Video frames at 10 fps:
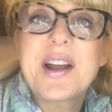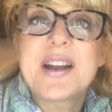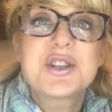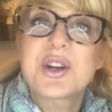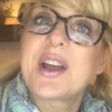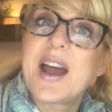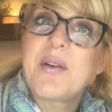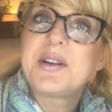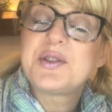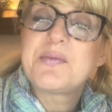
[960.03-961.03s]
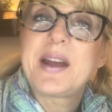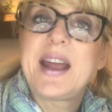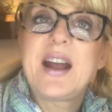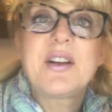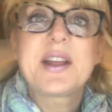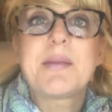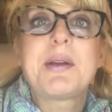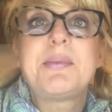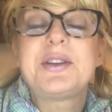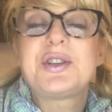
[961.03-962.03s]
and I show you how I do my hair to get
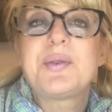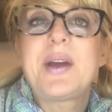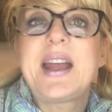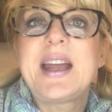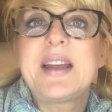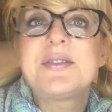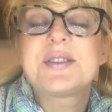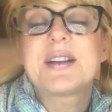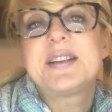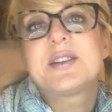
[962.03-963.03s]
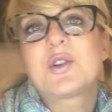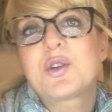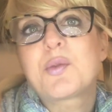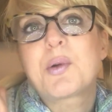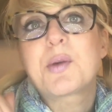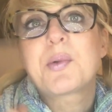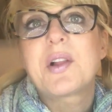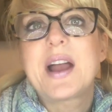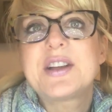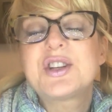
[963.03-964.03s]
my beachy waves, and I did a little purple
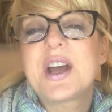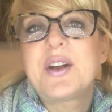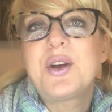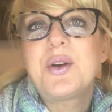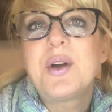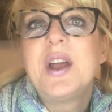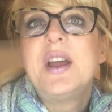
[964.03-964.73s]
eyeshadow.